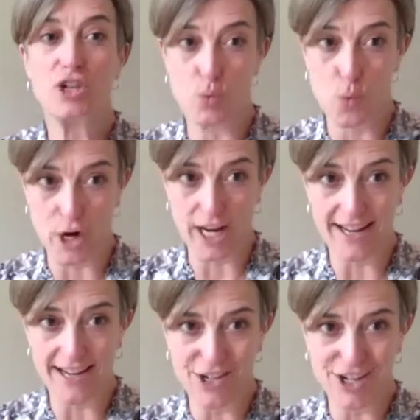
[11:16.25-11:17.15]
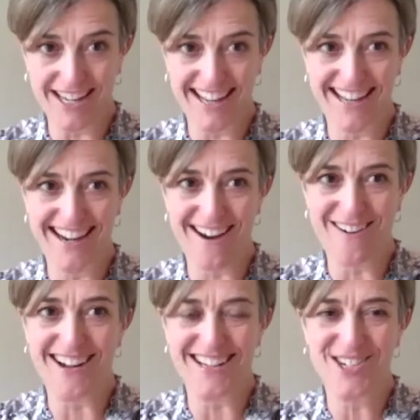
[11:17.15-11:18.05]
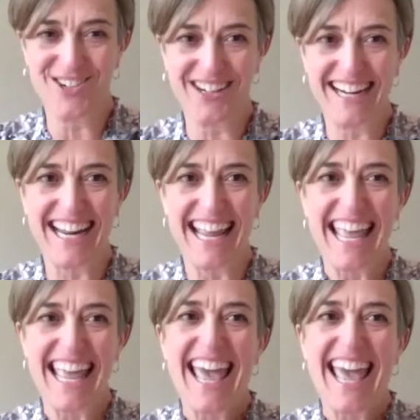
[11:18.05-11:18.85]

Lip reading: shortage in our country.